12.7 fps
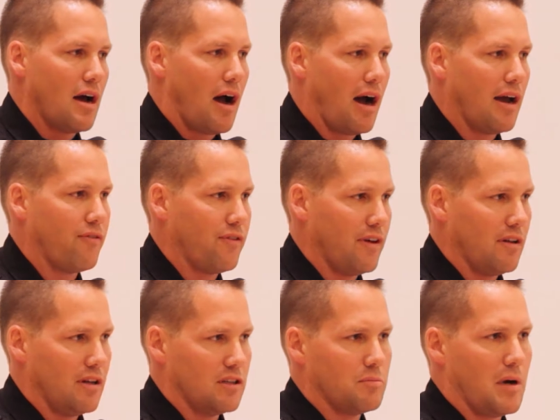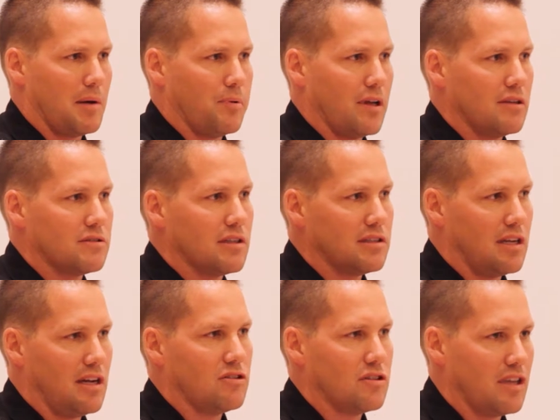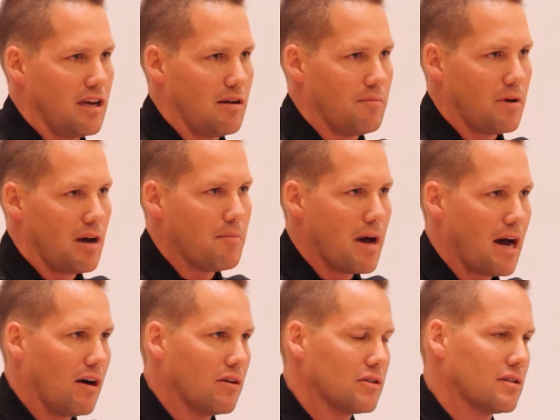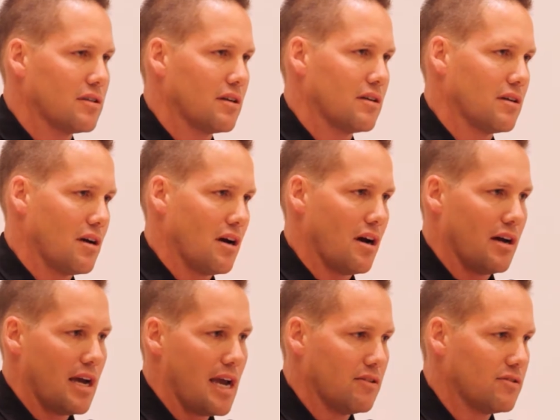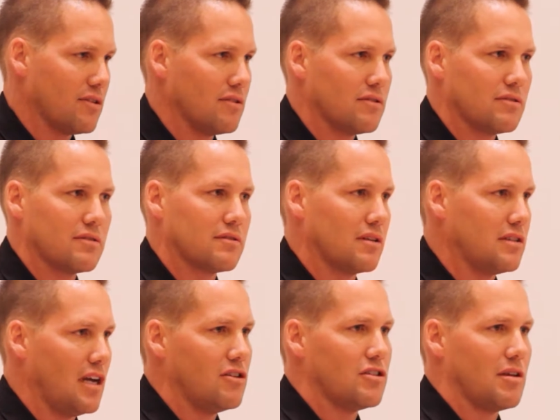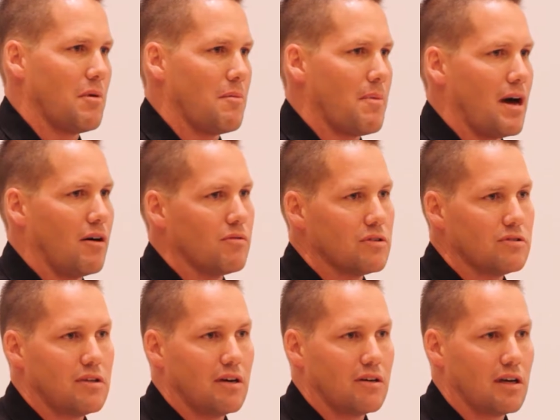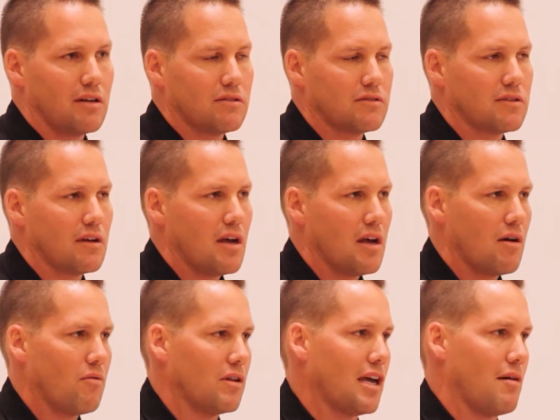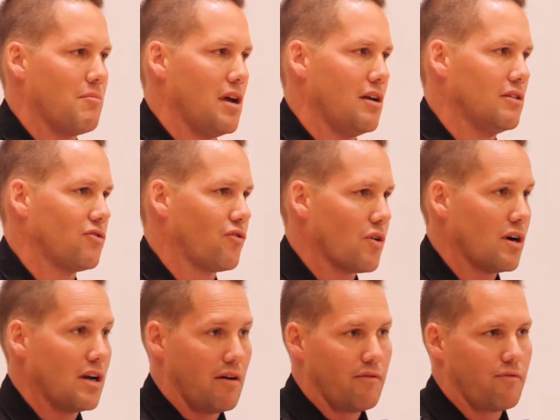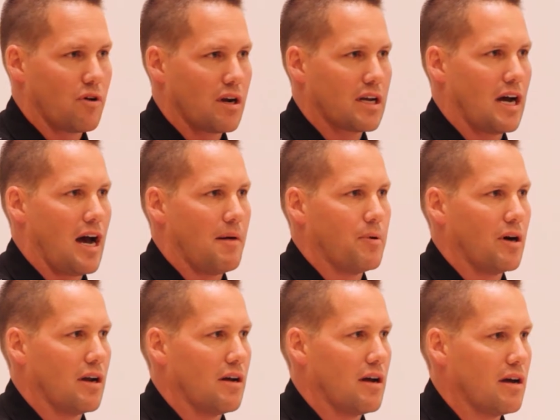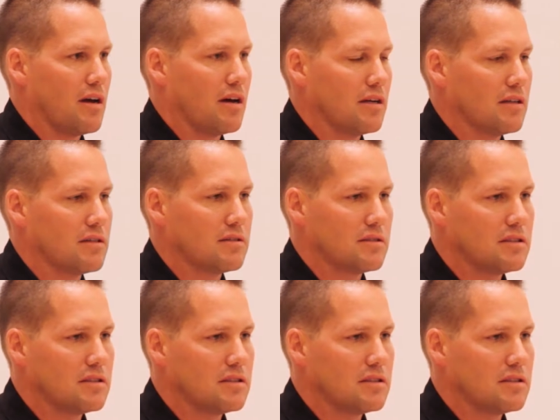I feel it's my place to teach them about uh, ACEs, to teach them about resilience, and what that means for a, for a cop on a, a